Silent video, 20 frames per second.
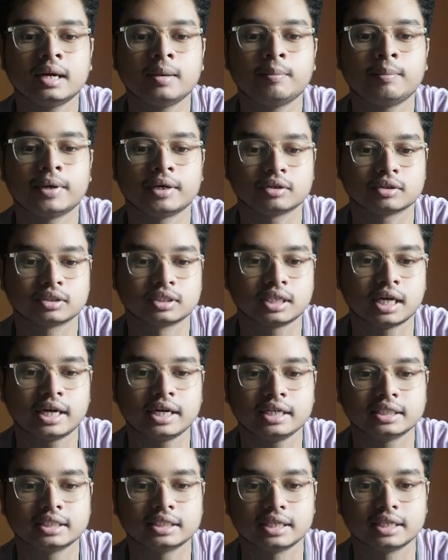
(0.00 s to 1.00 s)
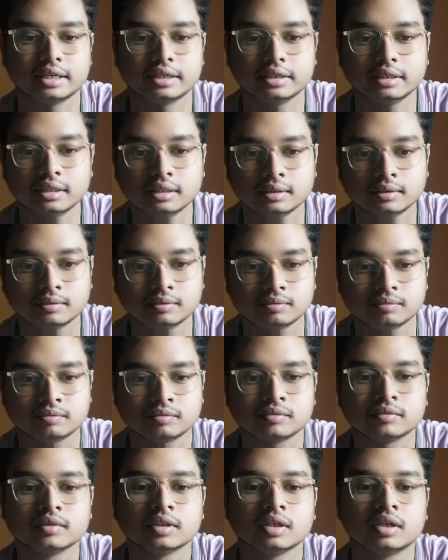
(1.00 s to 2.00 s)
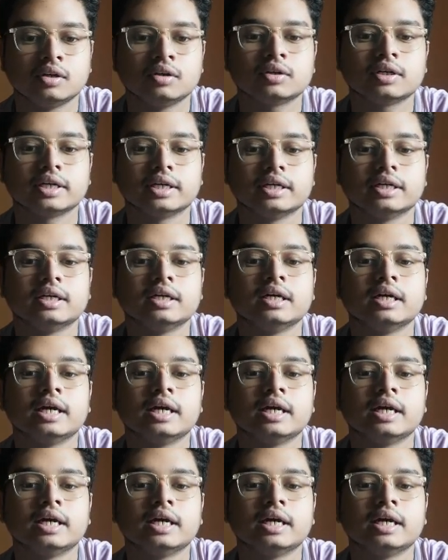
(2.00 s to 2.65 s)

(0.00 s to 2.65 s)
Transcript: peroxide is there, okay,